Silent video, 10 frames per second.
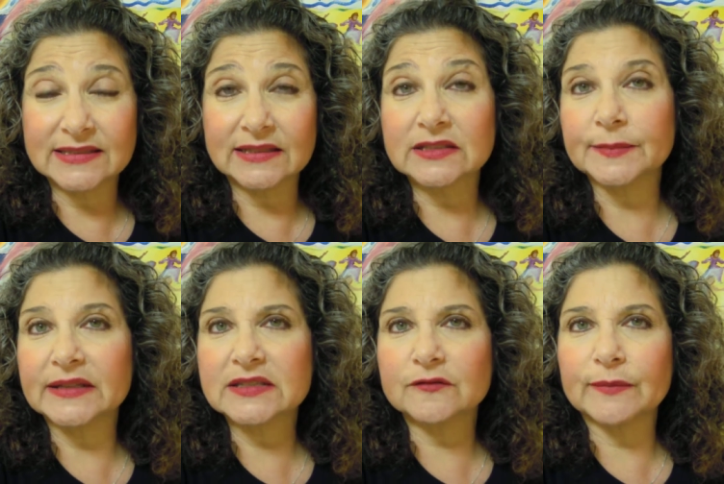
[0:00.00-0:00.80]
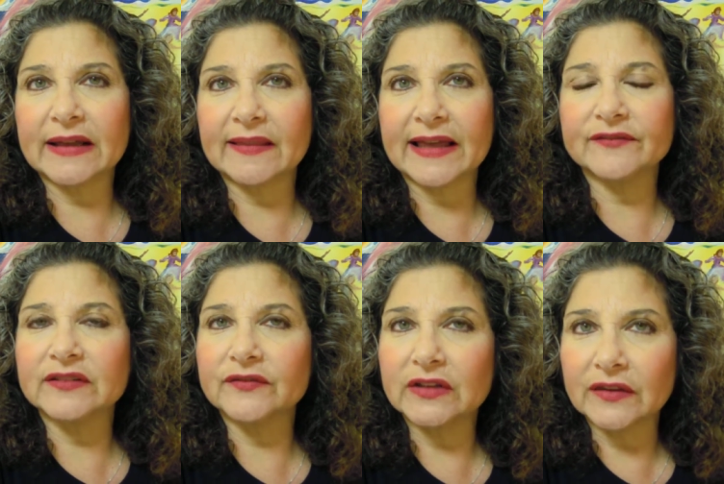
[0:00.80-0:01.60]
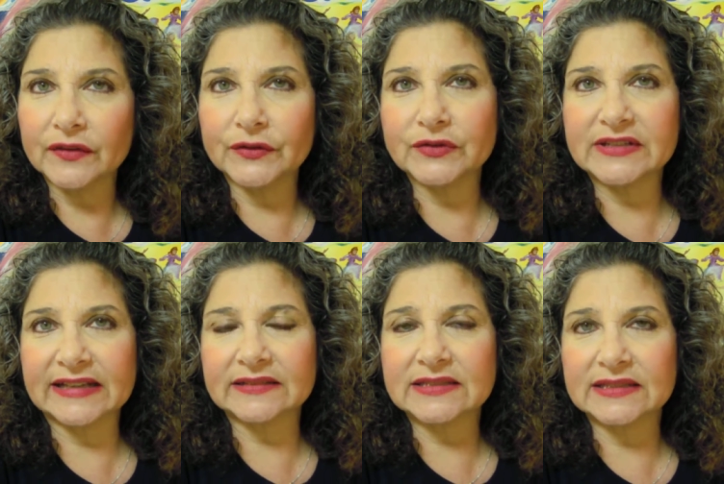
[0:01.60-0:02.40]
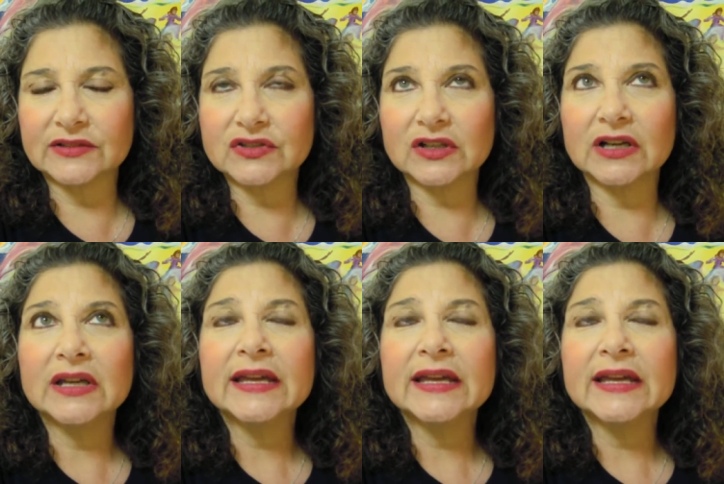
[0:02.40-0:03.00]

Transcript: six months of my life living in the New Dance Center